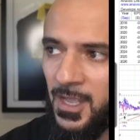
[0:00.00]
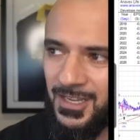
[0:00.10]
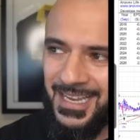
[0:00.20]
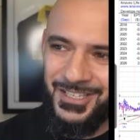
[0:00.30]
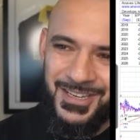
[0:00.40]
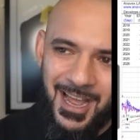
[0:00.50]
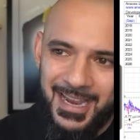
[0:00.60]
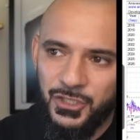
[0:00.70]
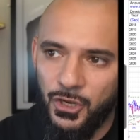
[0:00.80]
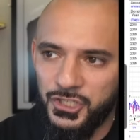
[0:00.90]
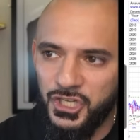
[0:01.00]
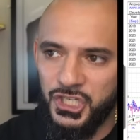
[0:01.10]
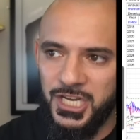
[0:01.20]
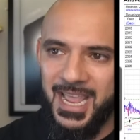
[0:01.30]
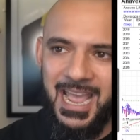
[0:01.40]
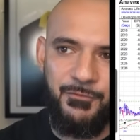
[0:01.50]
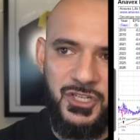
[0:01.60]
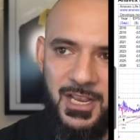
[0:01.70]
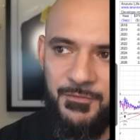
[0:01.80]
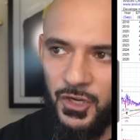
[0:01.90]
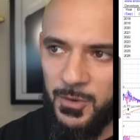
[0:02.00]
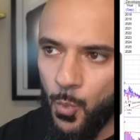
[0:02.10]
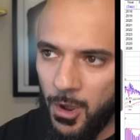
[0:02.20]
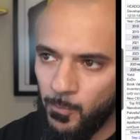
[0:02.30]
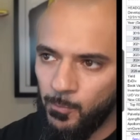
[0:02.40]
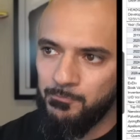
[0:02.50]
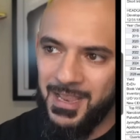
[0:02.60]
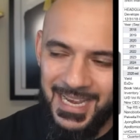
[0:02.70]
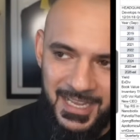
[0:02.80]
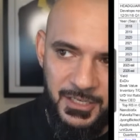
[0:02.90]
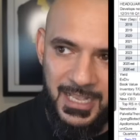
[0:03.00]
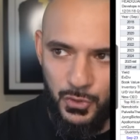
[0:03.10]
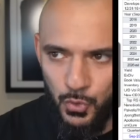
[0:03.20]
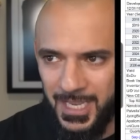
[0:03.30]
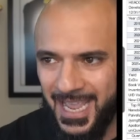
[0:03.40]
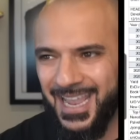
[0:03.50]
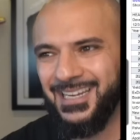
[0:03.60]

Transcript: Okay, so $9 a share, average daily volume 1 million. That's okay.